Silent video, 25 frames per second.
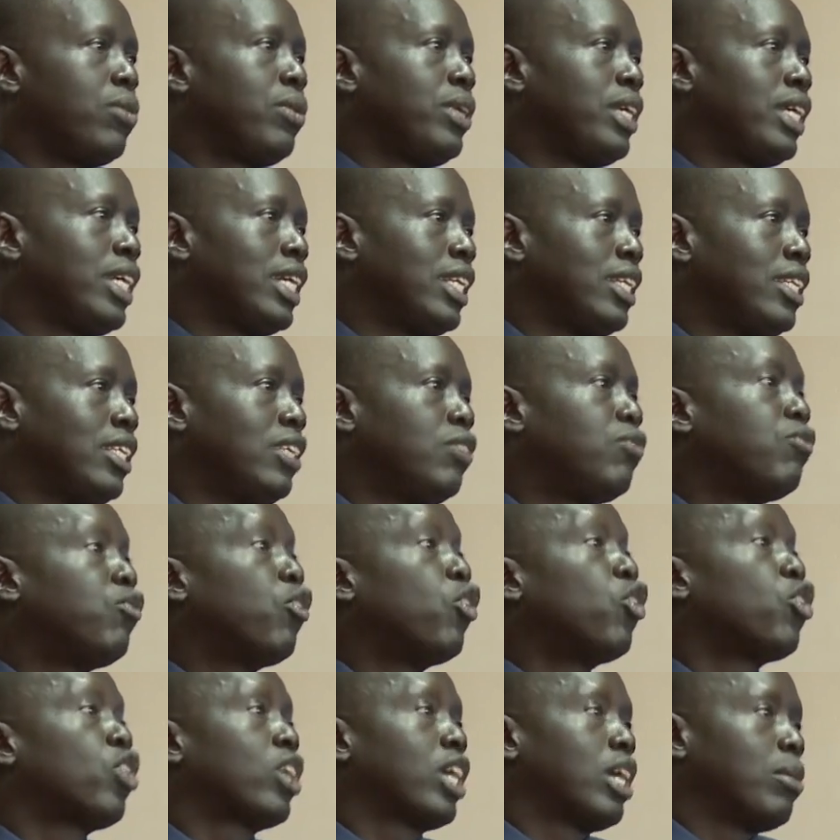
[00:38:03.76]
we get these
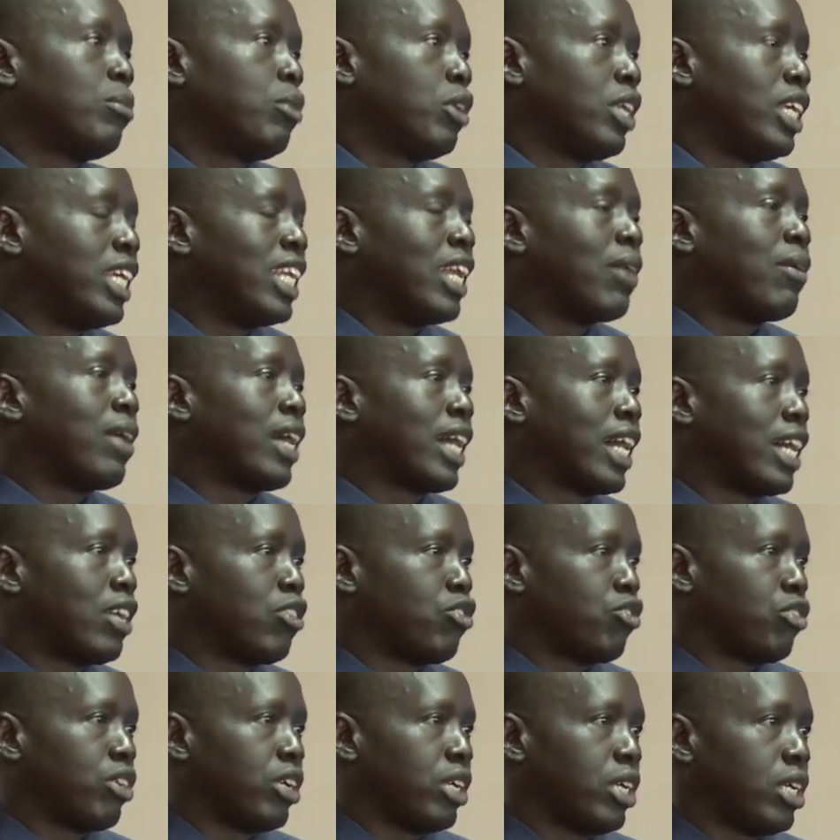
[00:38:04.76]
4 cable in our
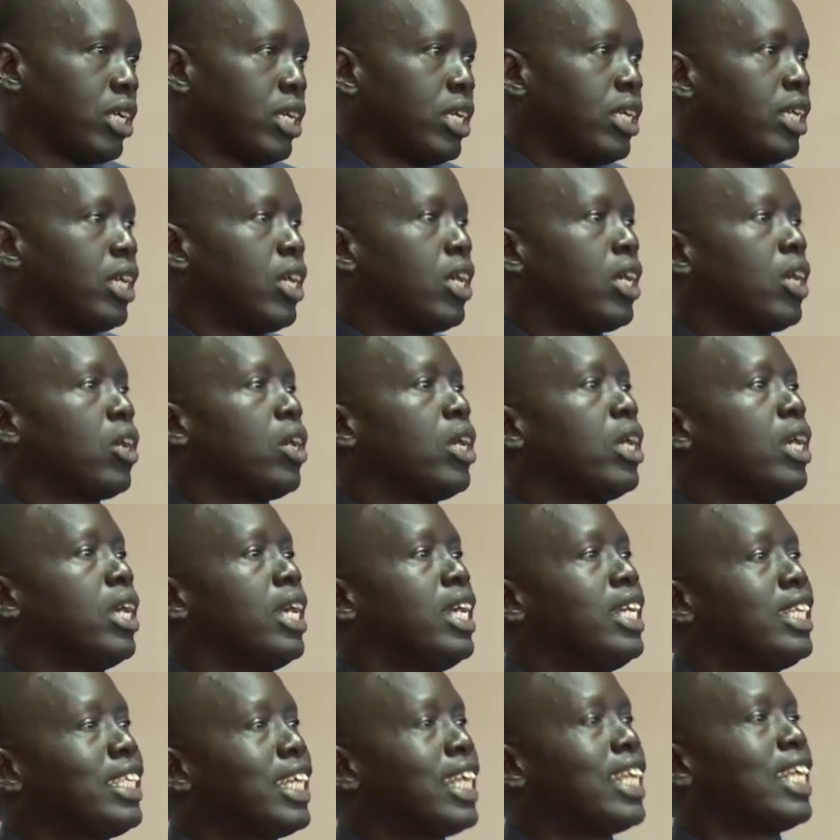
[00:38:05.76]
country,
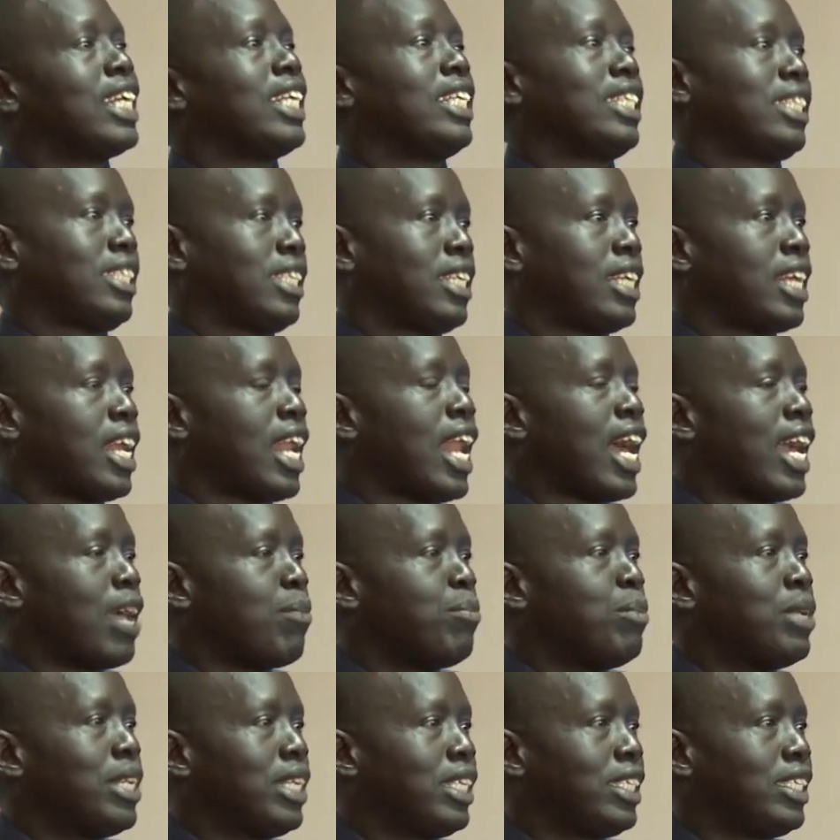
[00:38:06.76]
internet
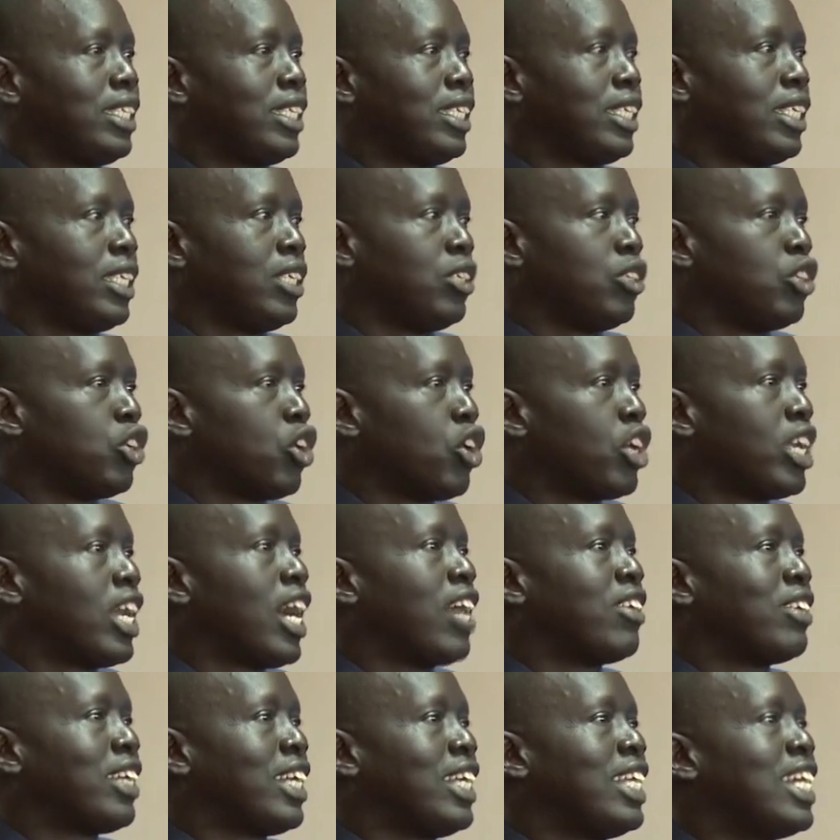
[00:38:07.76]
reliability is known
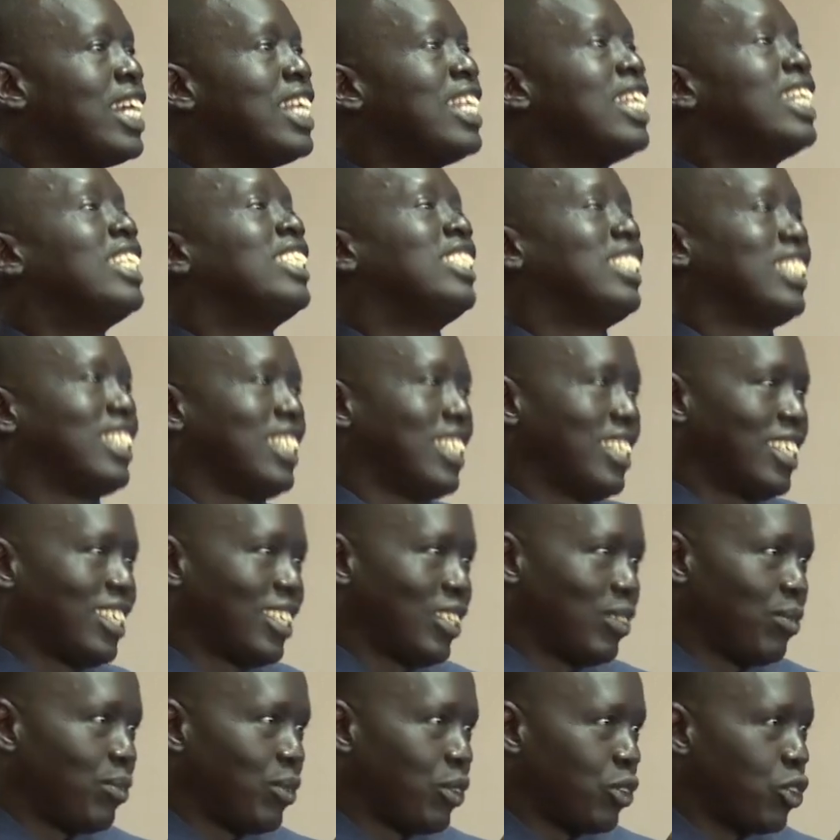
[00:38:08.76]
as redundancy.
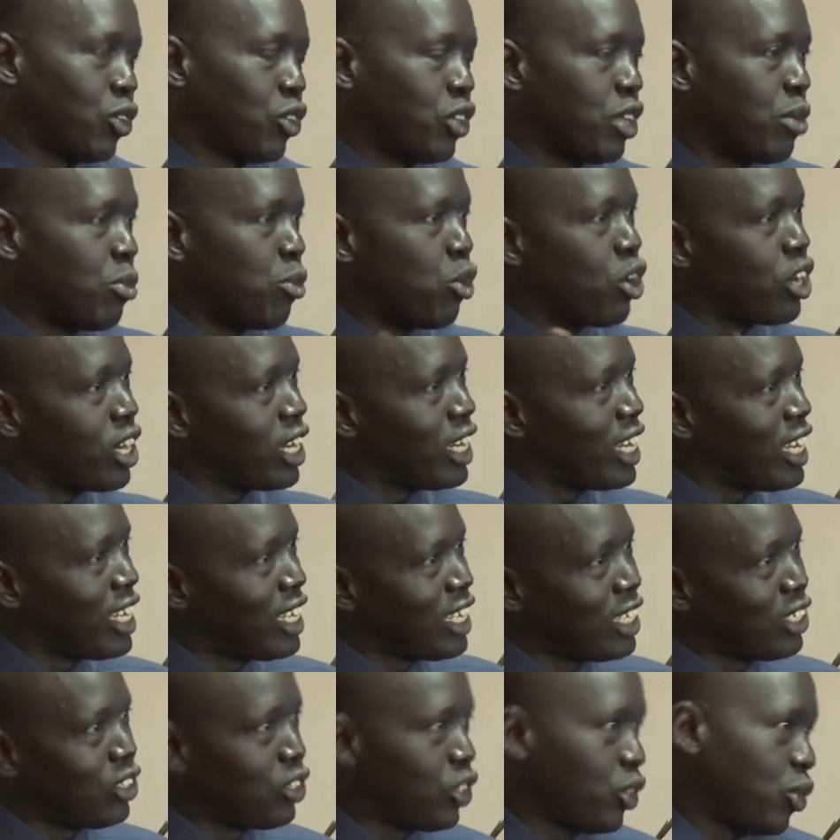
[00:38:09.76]
So the more
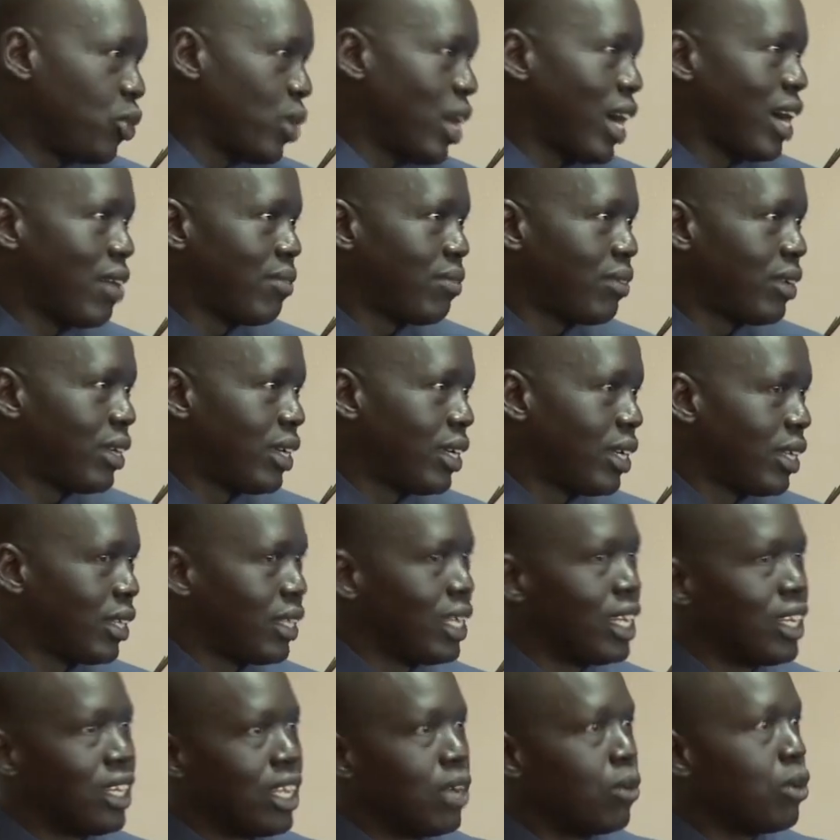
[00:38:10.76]
redundancy you have,
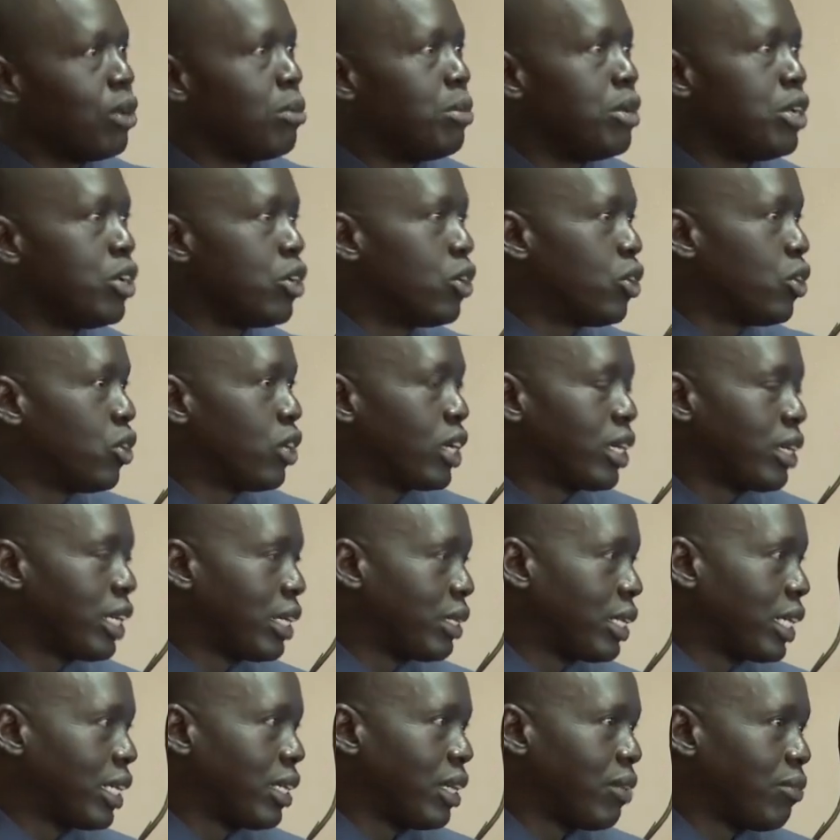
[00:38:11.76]
then there will be no
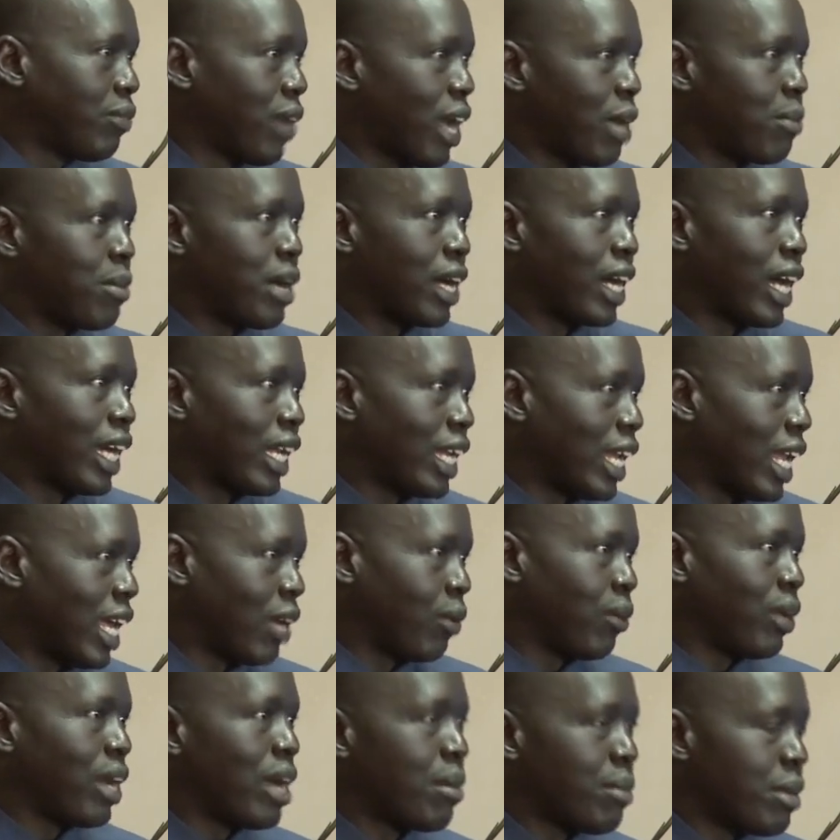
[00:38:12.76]
fiber cut
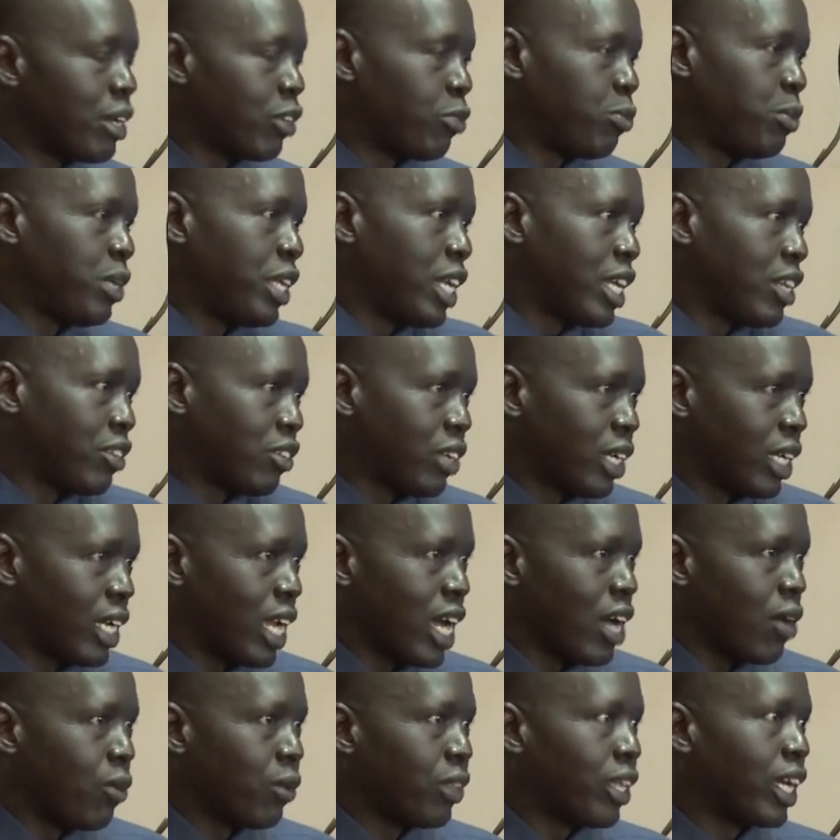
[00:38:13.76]
like we are experiencing
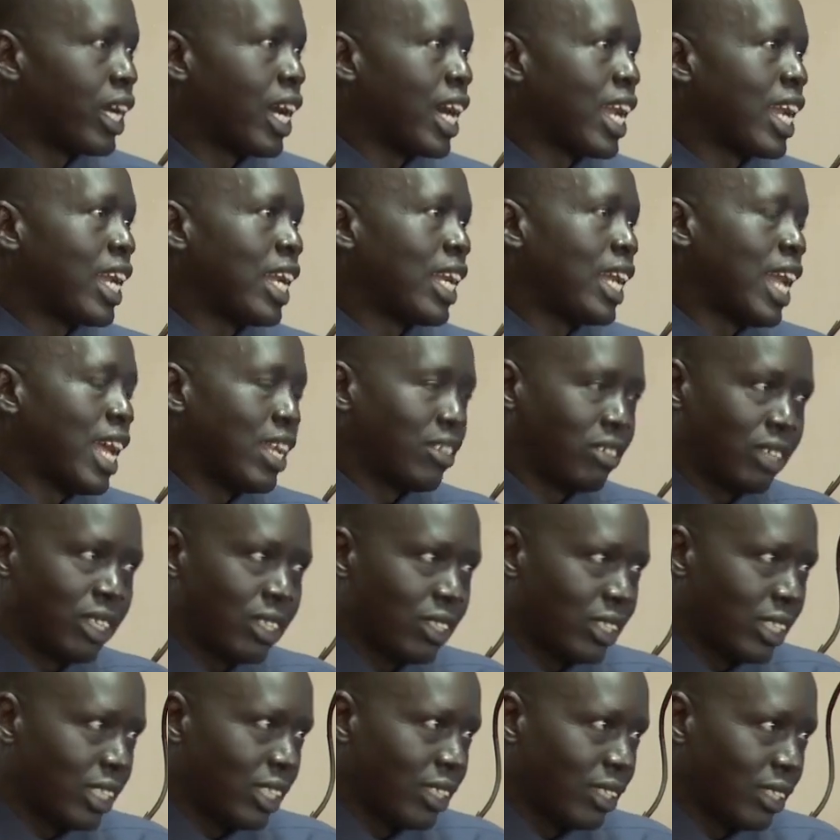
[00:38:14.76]
now with the current
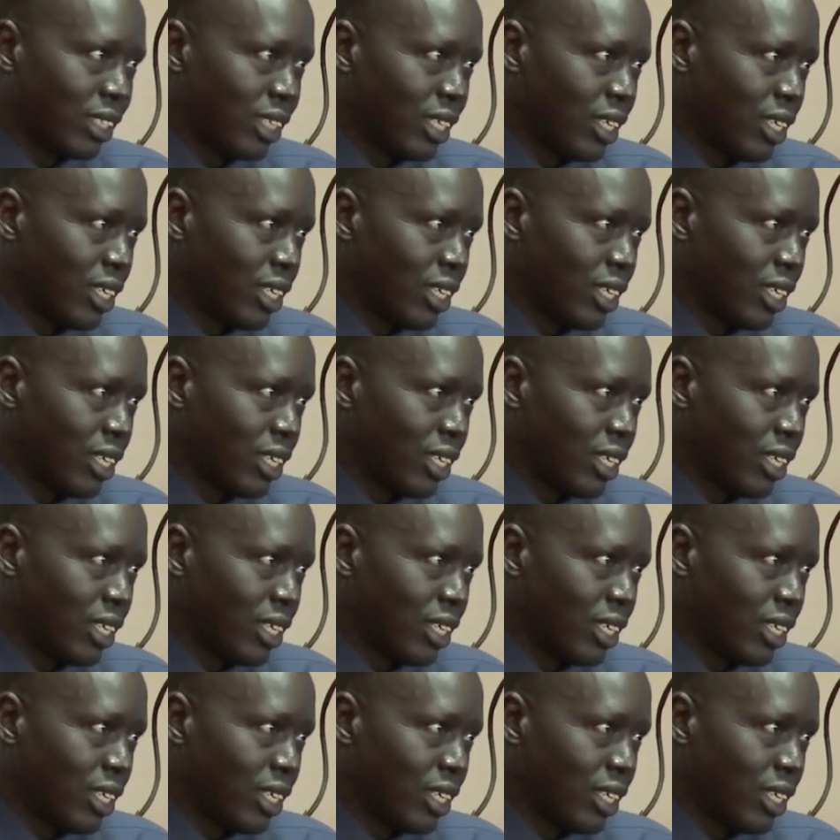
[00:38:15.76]
licensees.